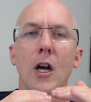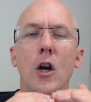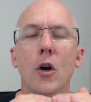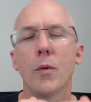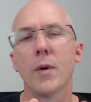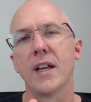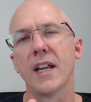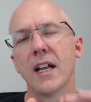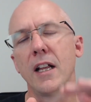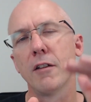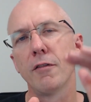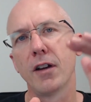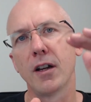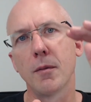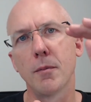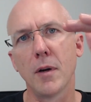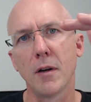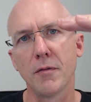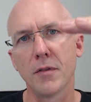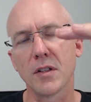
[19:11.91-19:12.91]
When you elevate
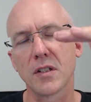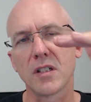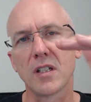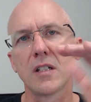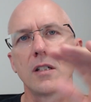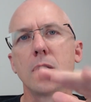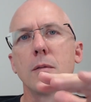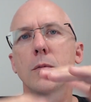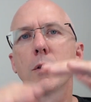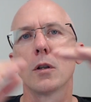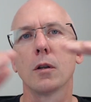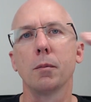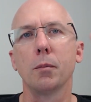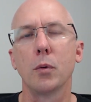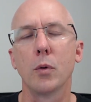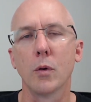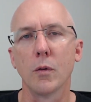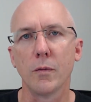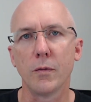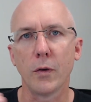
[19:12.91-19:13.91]
above the system to the
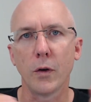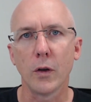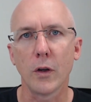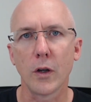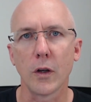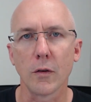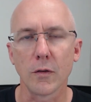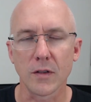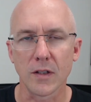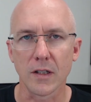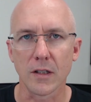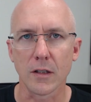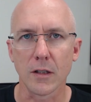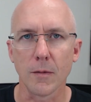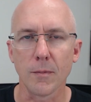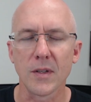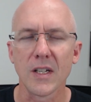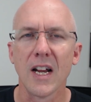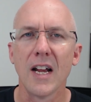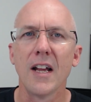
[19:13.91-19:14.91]
portfolio
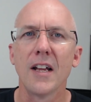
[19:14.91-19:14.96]
systems,